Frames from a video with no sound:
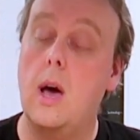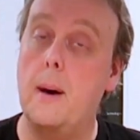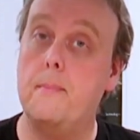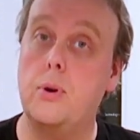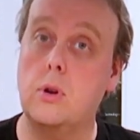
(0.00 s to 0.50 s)

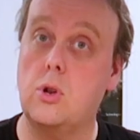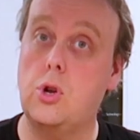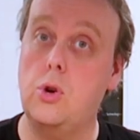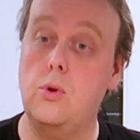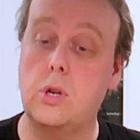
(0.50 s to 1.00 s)
and put
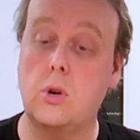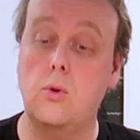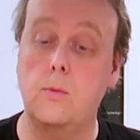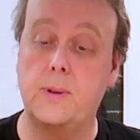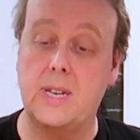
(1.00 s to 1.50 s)
2
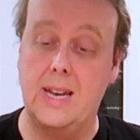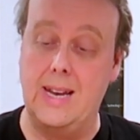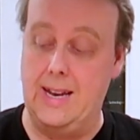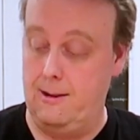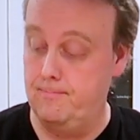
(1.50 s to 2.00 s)
scoops
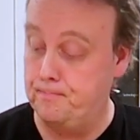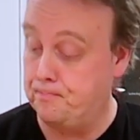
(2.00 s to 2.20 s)
in it.